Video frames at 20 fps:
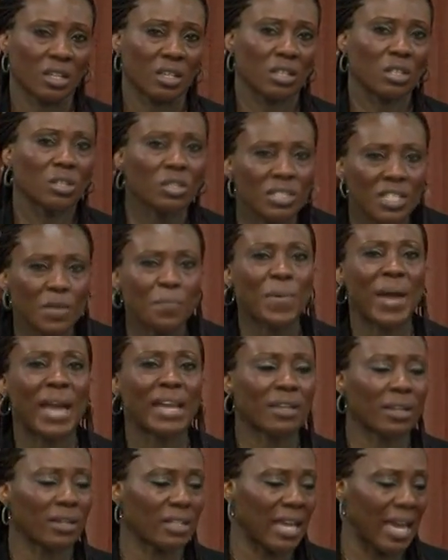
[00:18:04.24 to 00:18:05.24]
You
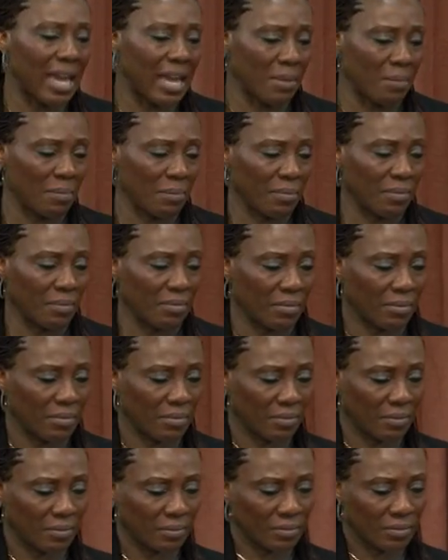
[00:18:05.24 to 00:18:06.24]
depend on Him
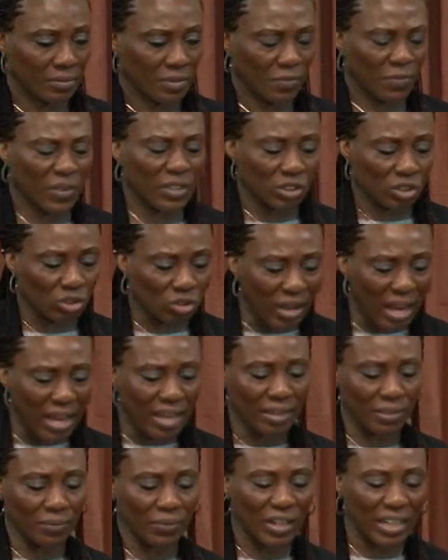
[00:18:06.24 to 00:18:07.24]
for strength,